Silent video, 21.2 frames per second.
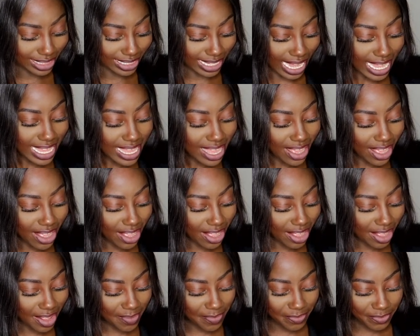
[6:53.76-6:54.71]
Dang
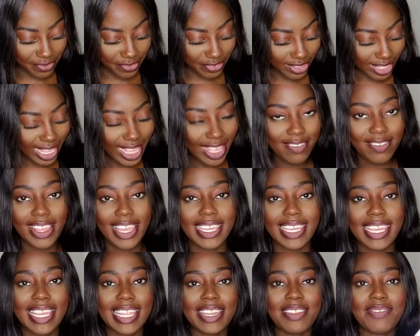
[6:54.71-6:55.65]
yum! I have
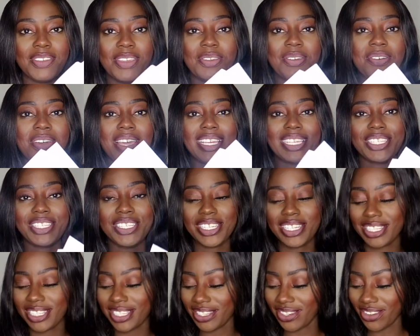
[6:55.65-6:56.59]
like interview
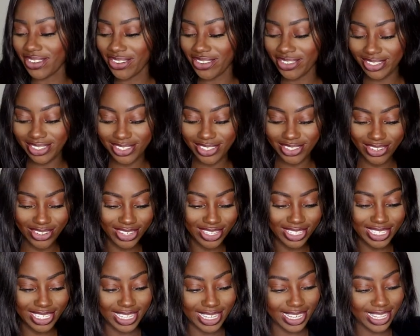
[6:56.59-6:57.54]
questions and all
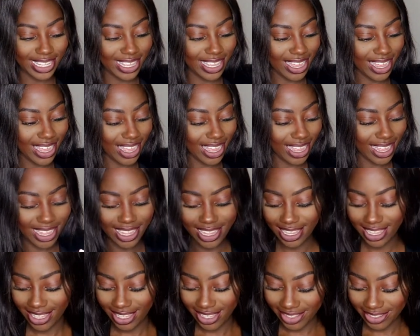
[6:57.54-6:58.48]
sorts in here.
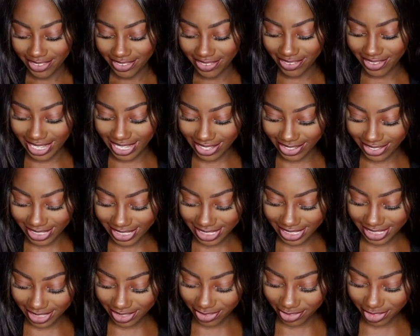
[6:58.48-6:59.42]
Wow,
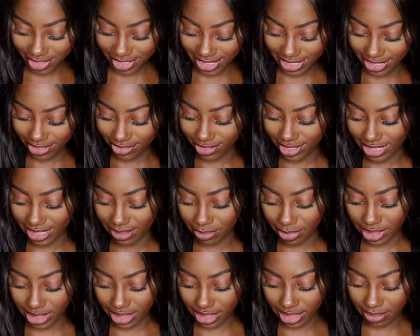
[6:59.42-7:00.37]
this is really, really
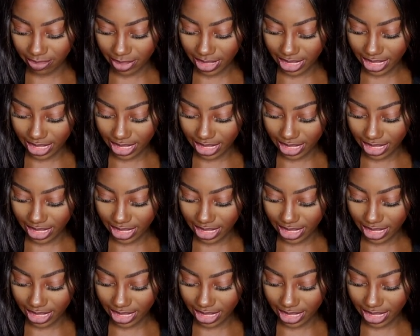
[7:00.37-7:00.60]
bringing it